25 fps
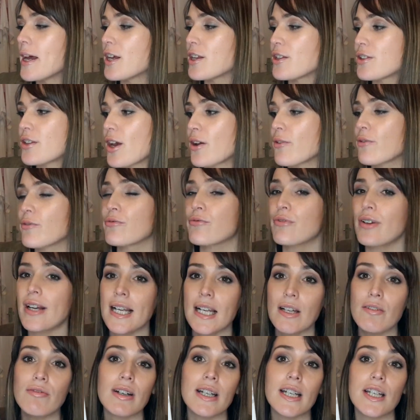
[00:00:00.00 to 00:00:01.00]
So
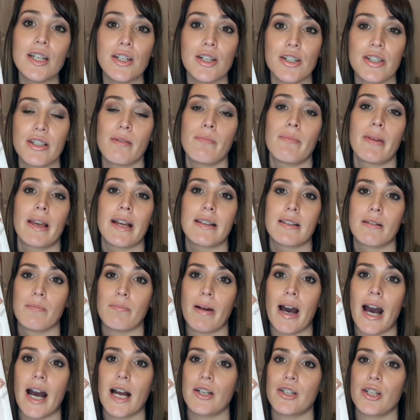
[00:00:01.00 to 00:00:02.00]
really, really good to mix and
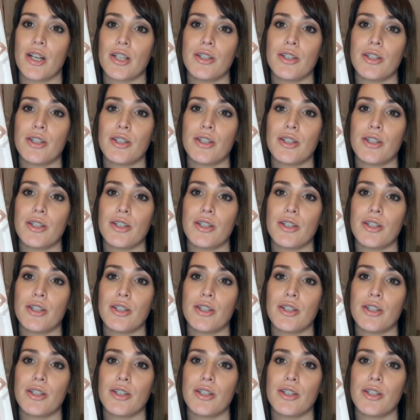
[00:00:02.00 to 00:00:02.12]
match.